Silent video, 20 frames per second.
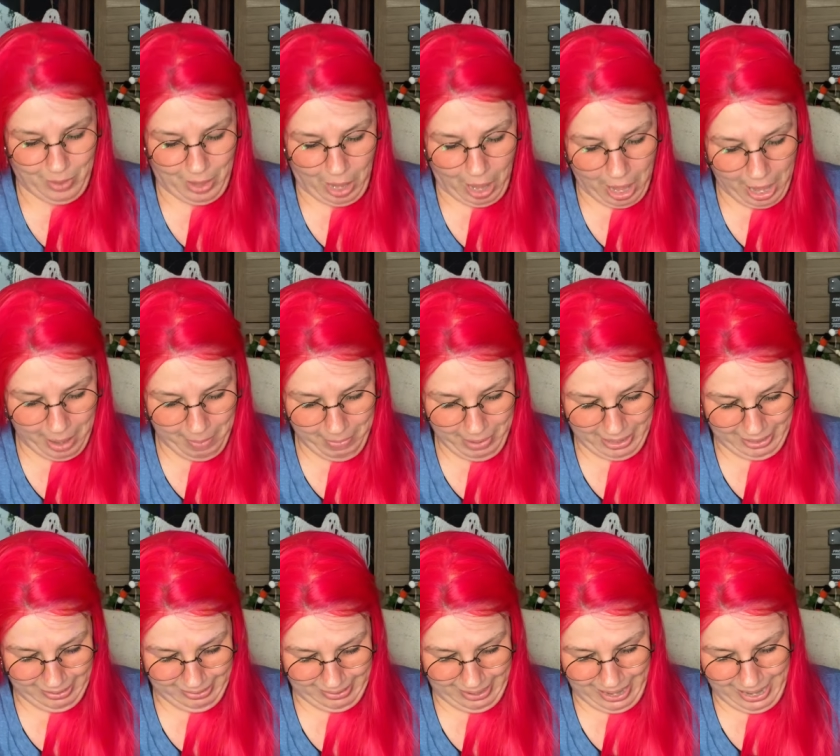I'm
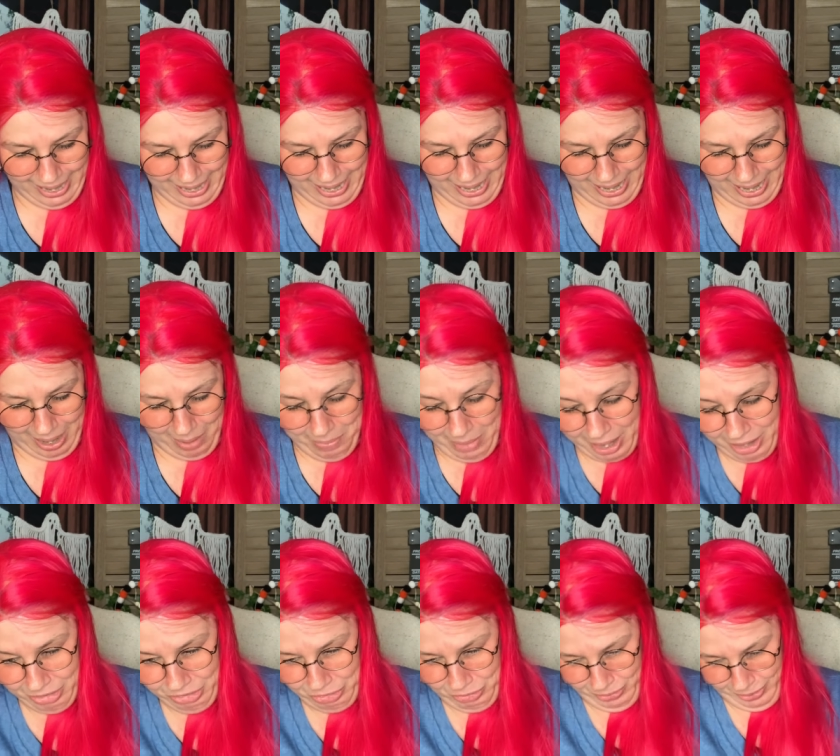excited. I'm
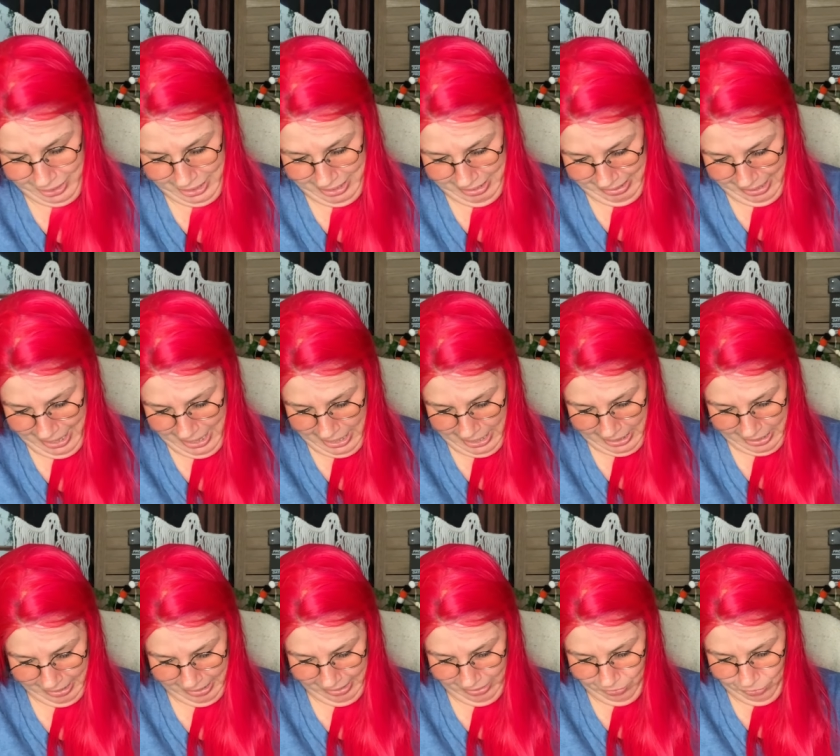actually really excited.
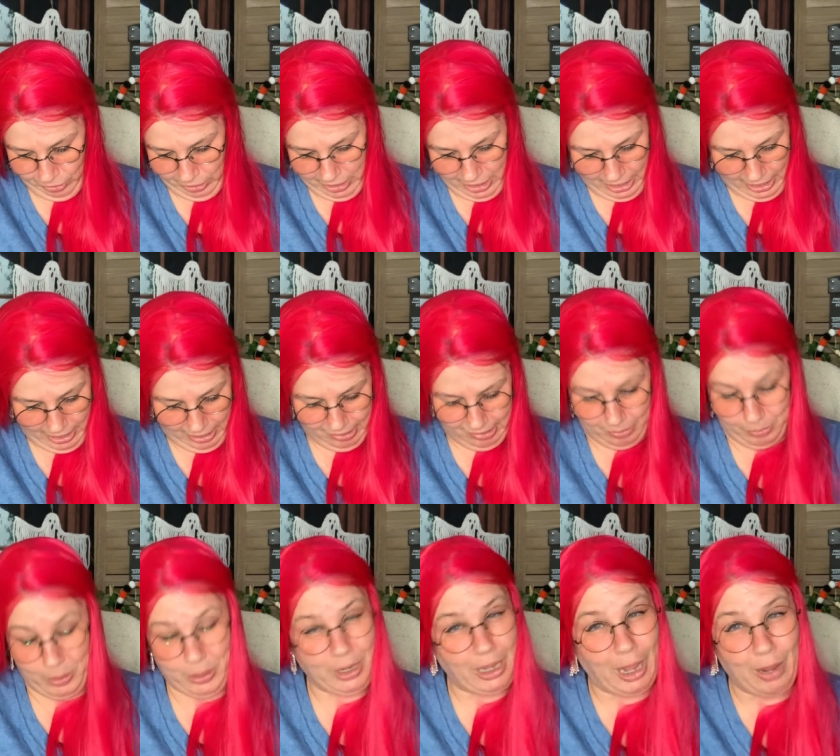This is really nice. I
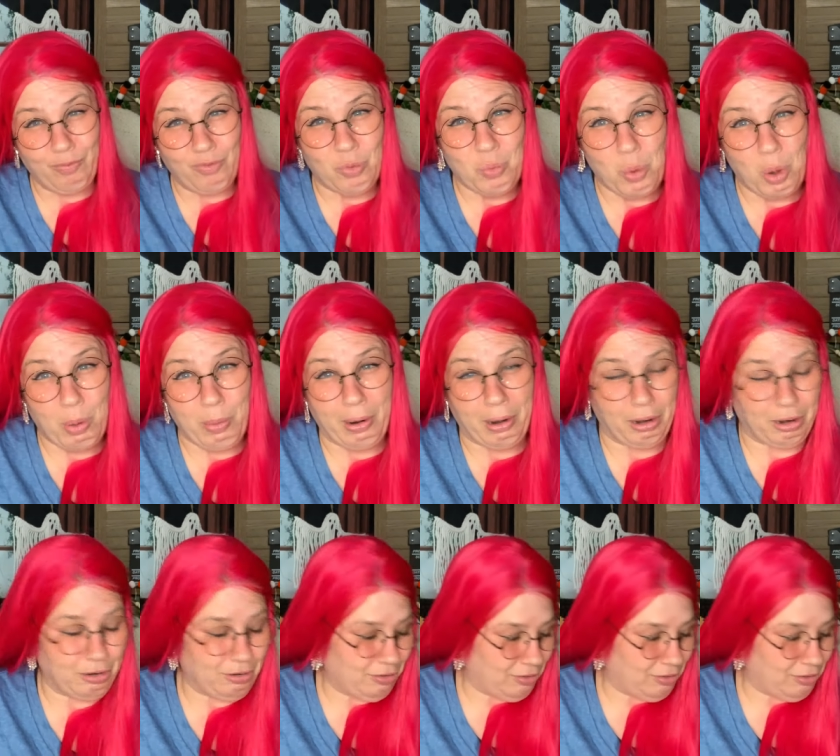mean, it came from Walmart,